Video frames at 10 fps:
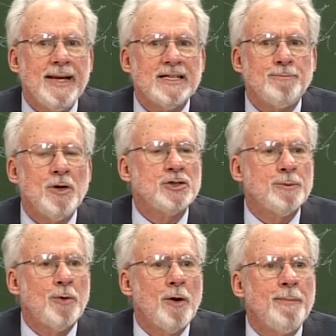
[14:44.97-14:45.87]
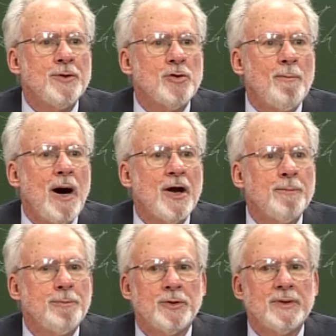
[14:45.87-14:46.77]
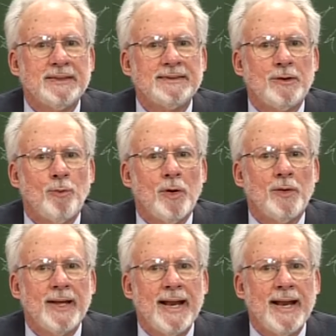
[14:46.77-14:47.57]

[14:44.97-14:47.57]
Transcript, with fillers: is most appropriate to a modern pluralistic world,